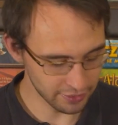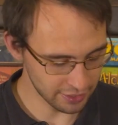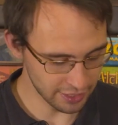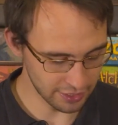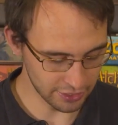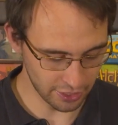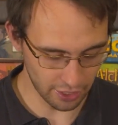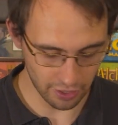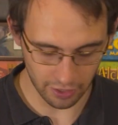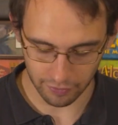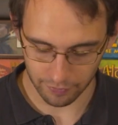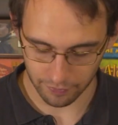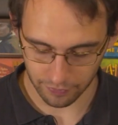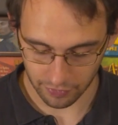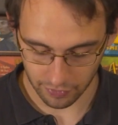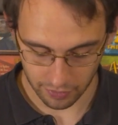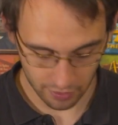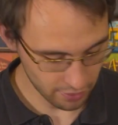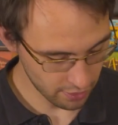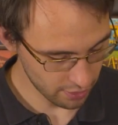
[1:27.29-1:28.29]
Let's go.
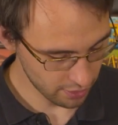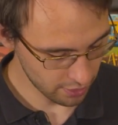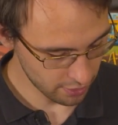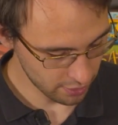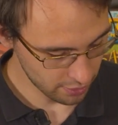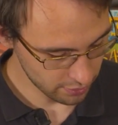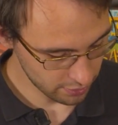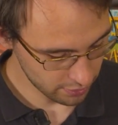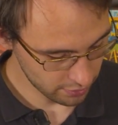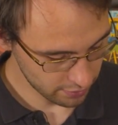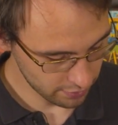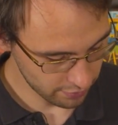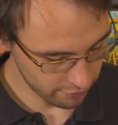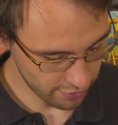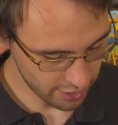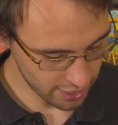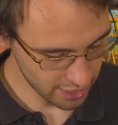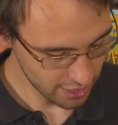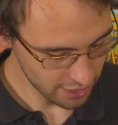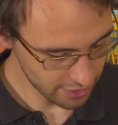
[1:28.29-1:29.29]

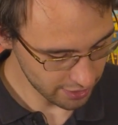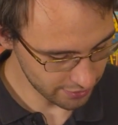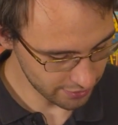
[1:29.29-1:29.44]
Ready,